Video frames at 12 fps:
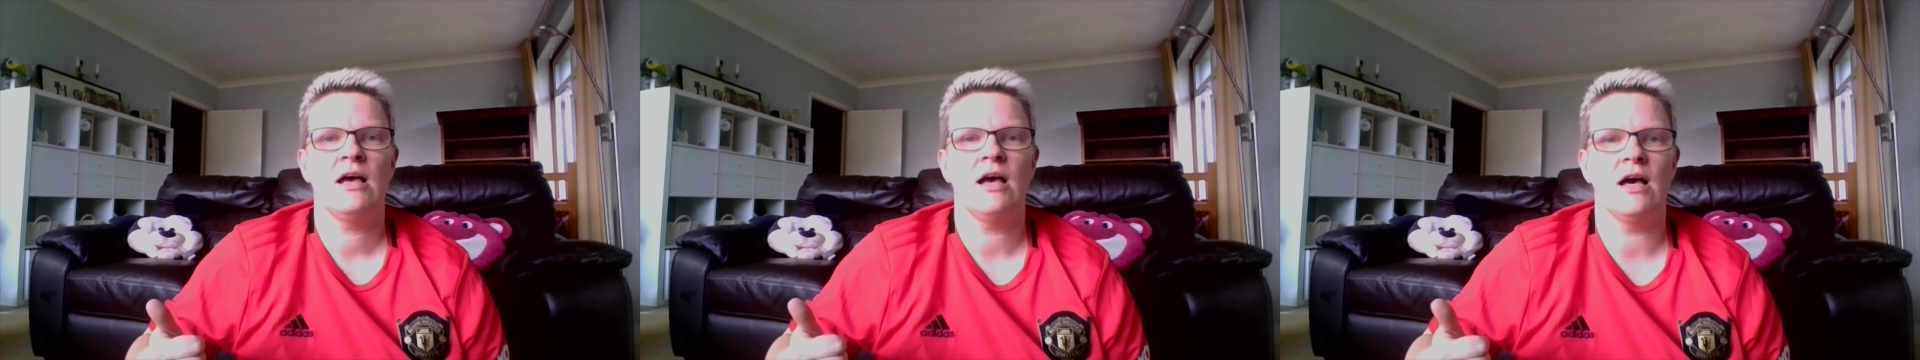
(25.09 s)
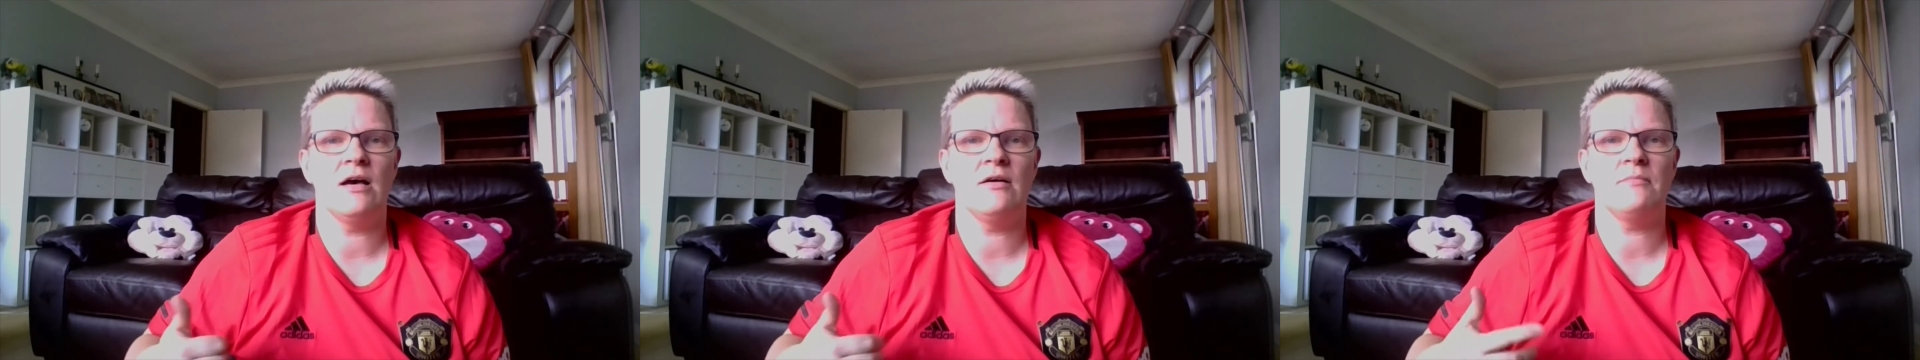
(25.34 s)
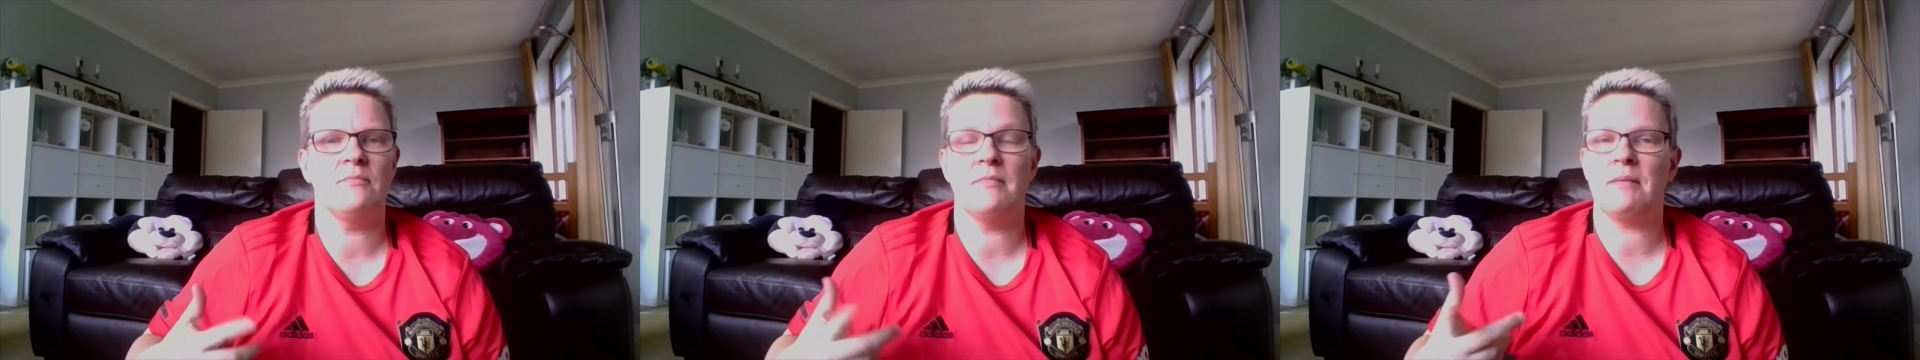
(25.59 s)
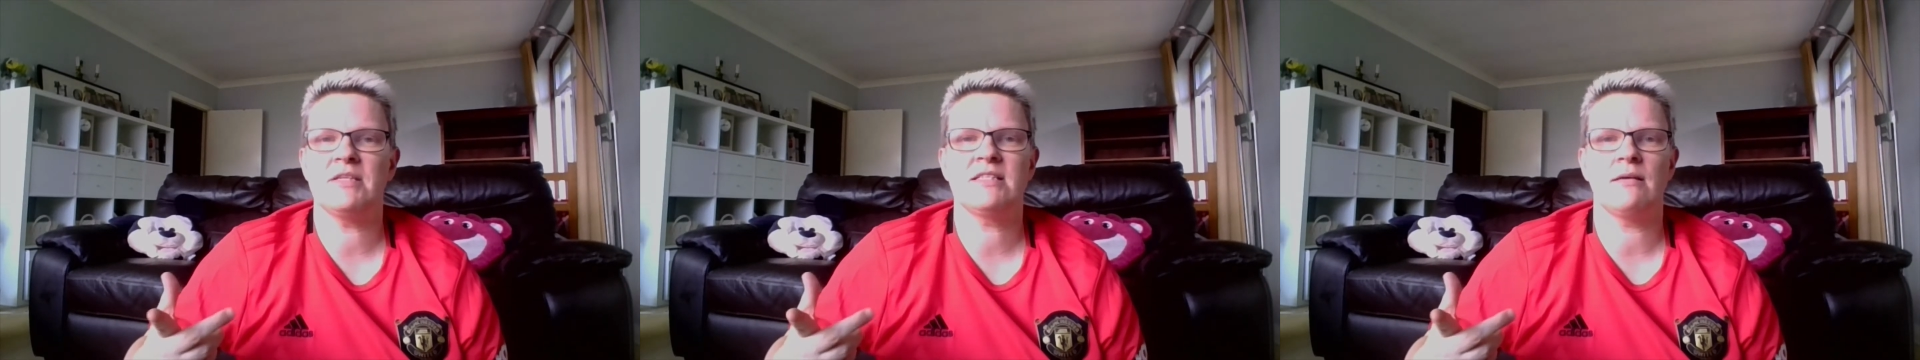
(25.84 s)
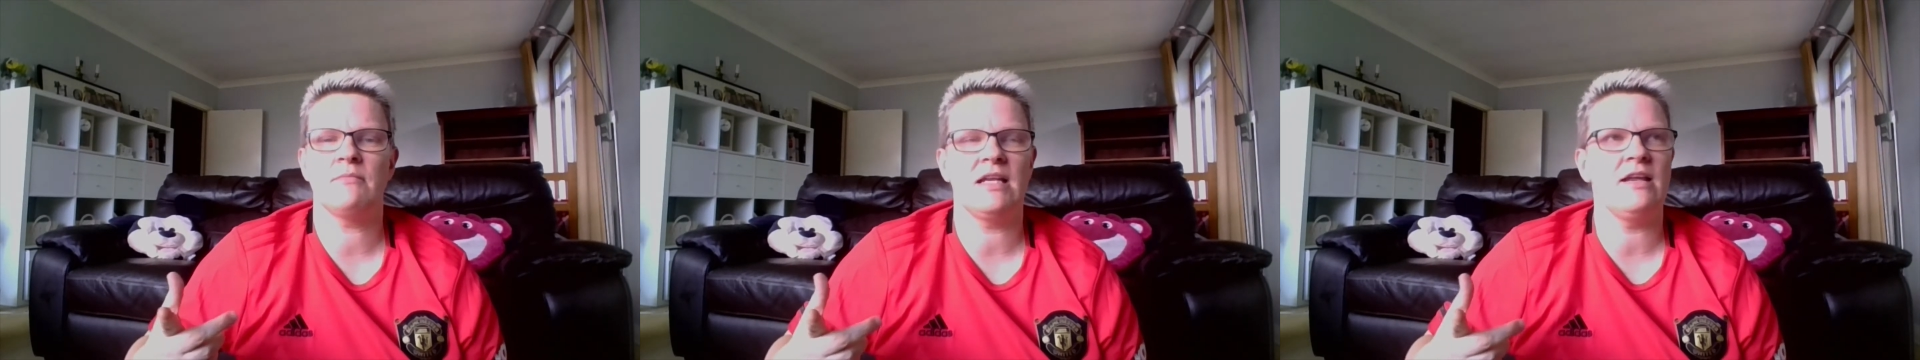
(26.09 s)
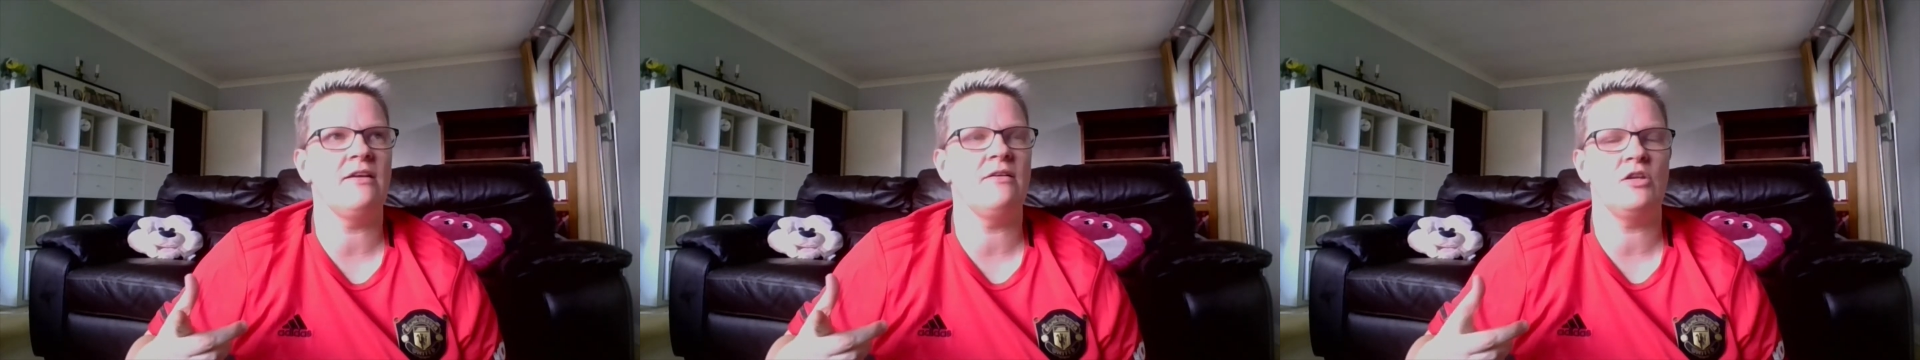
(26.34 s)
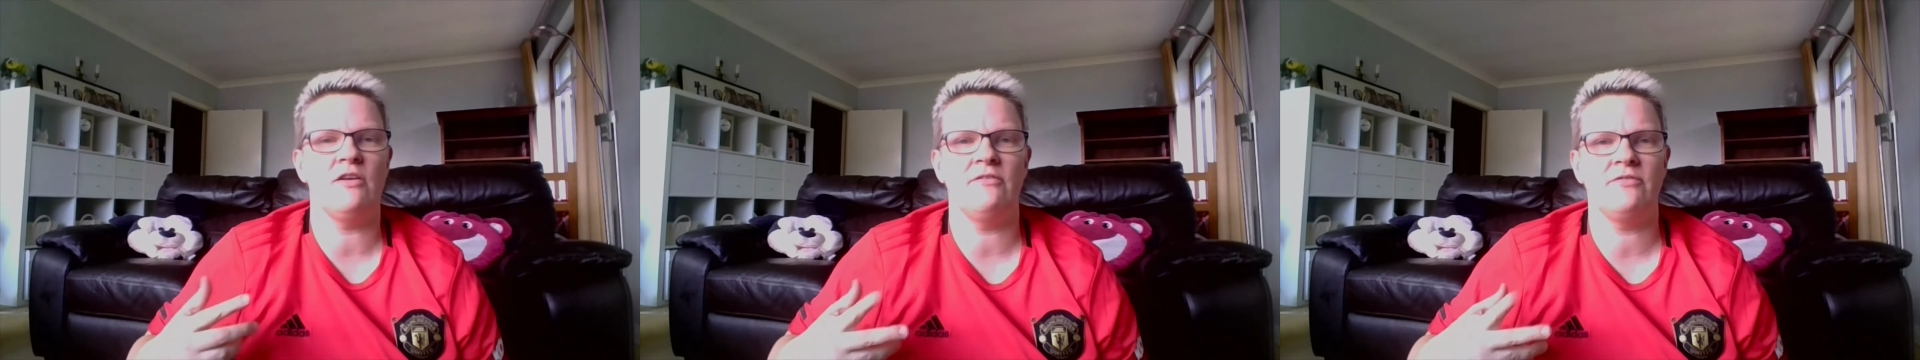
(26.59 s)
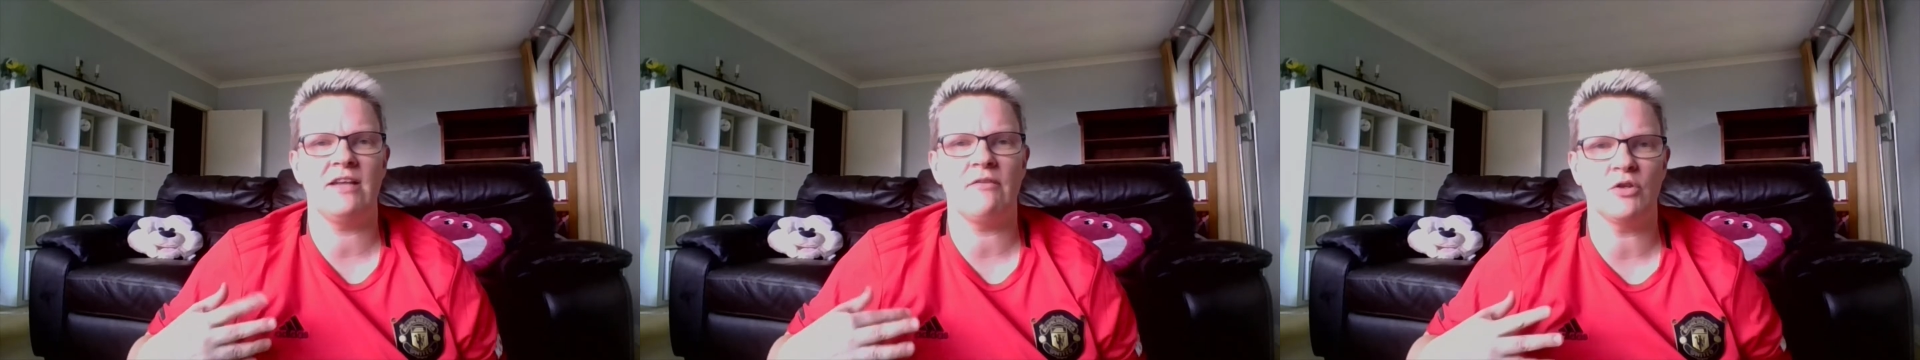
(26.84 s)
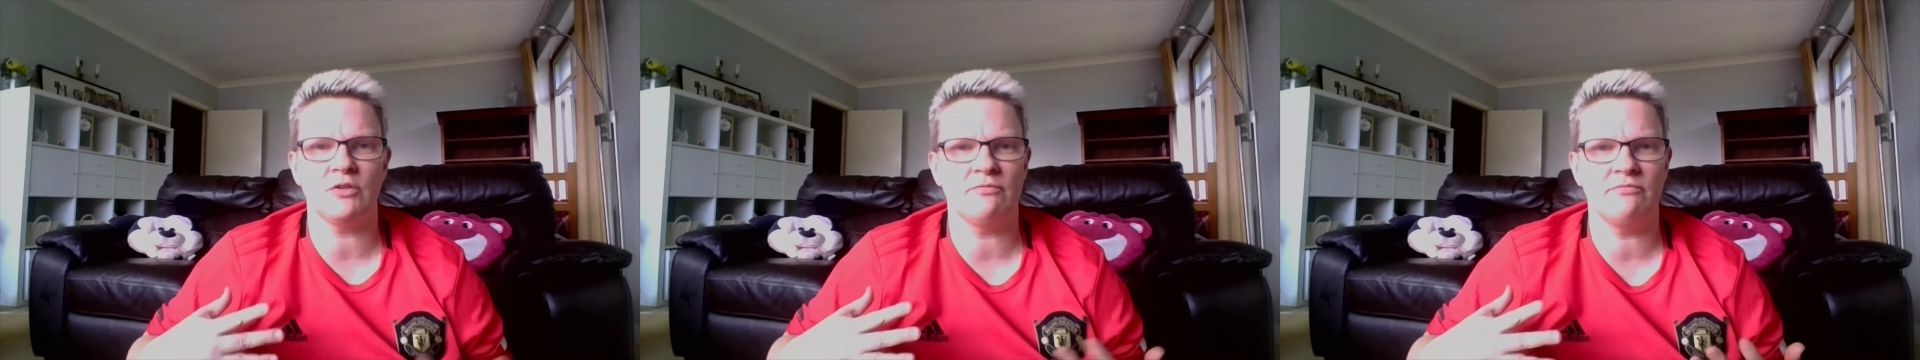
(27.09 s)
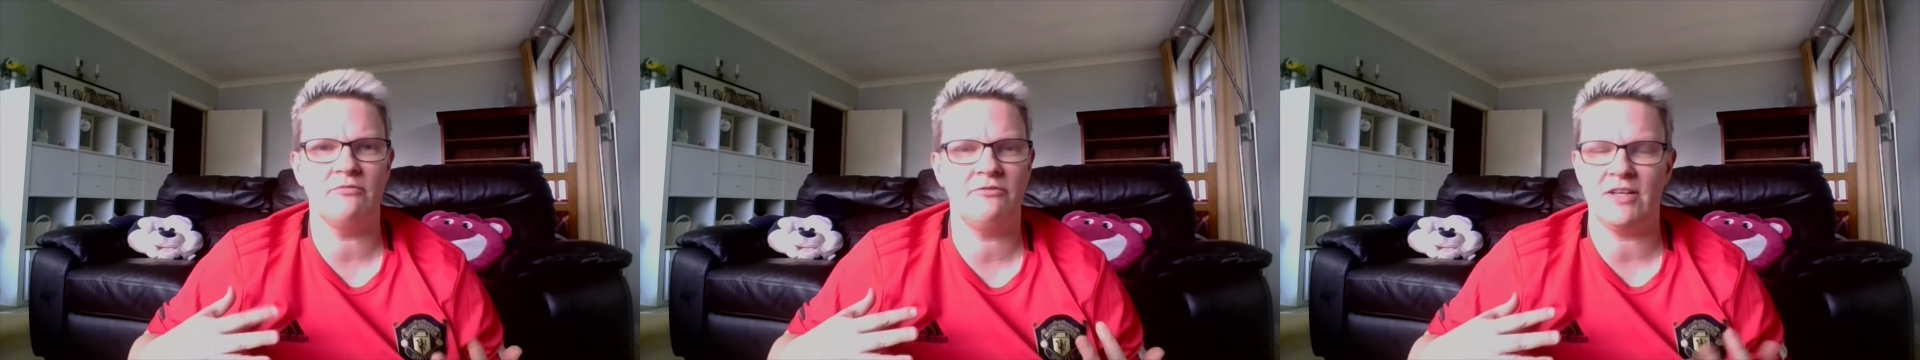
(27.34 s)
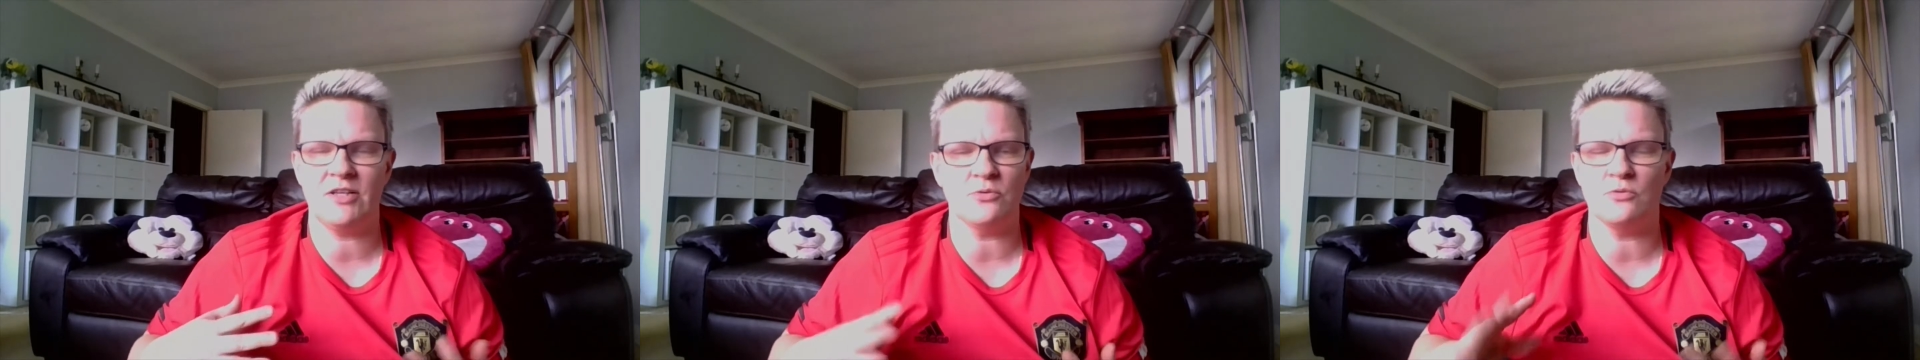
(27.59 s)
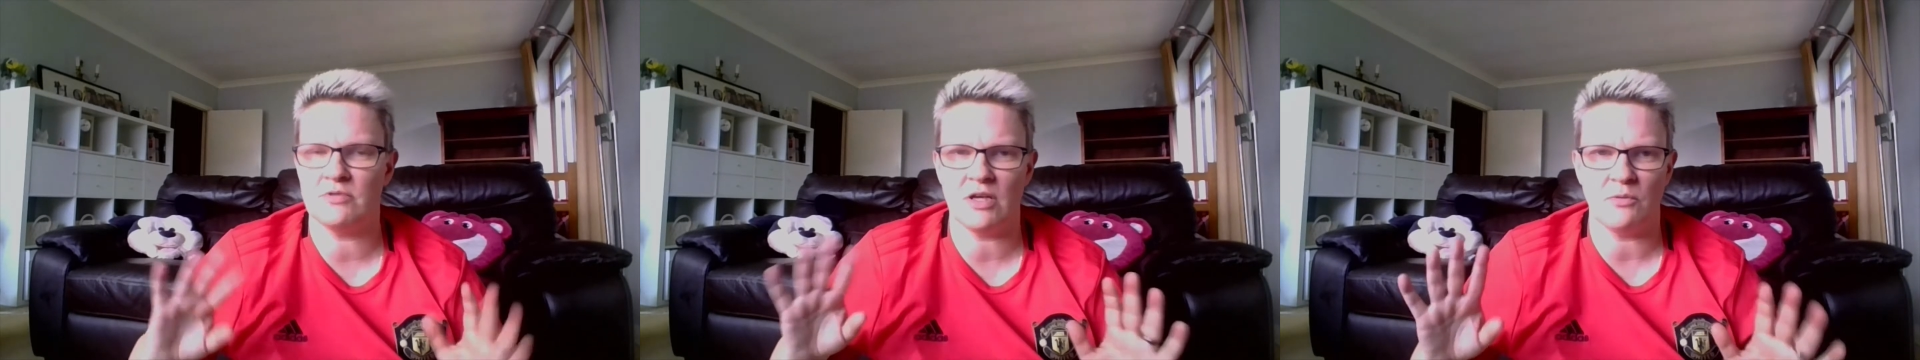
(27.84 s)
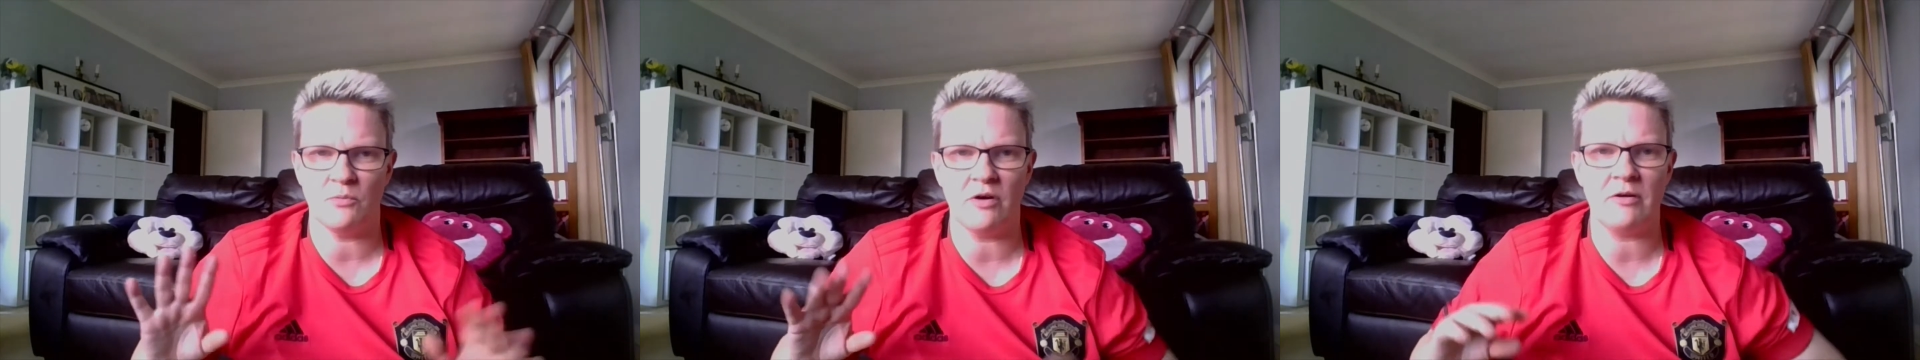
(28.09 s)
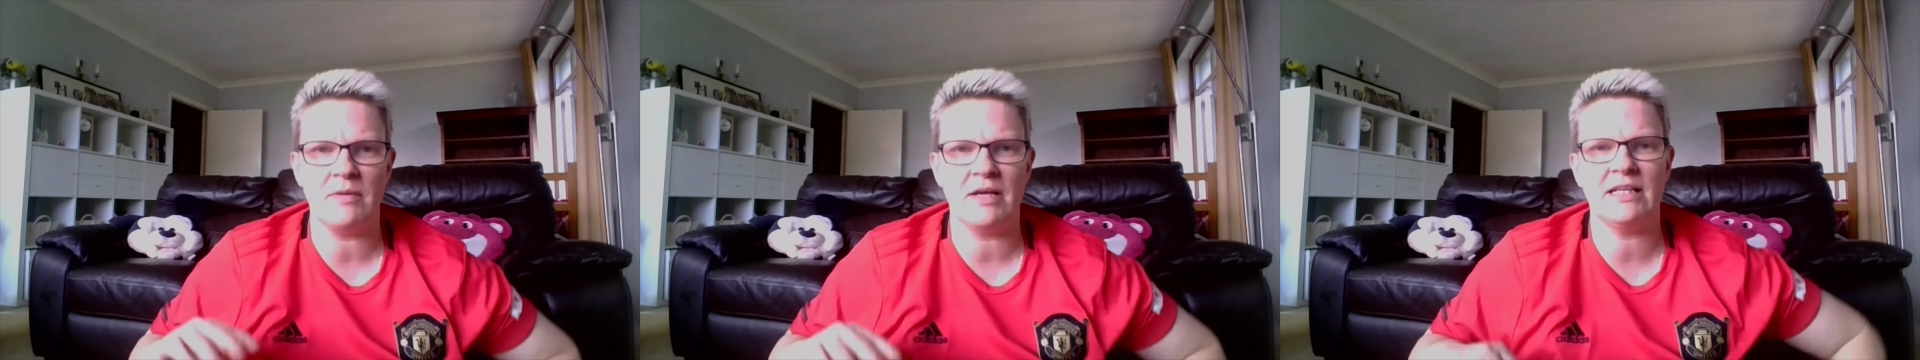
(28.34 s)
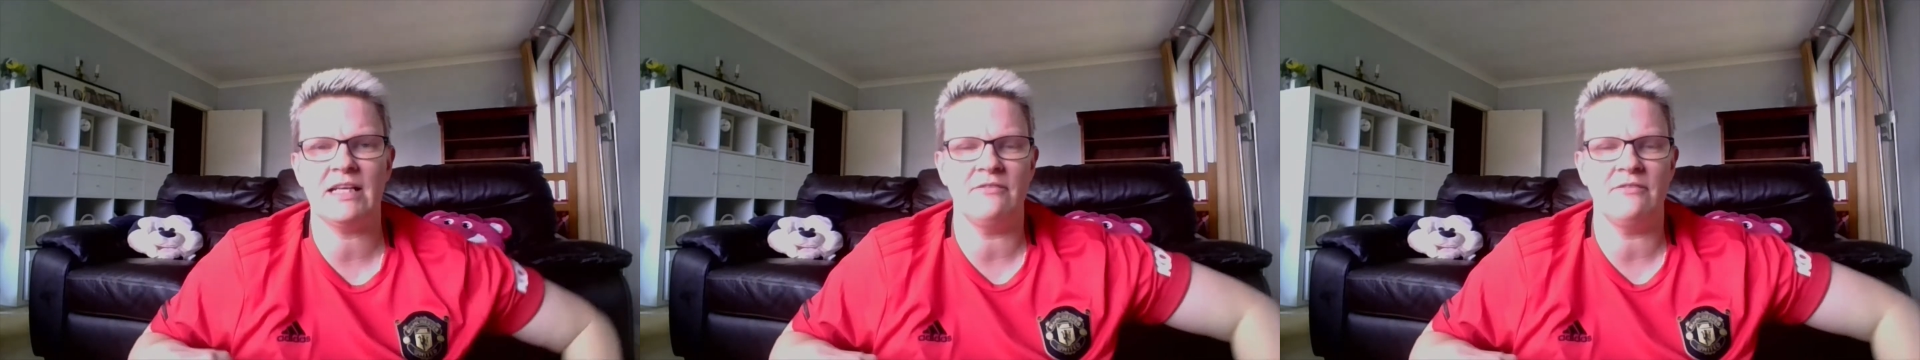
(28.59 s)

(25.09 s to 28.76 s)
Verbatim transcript: Um, maybe some if you haven't got a fiddle, don't worry about it.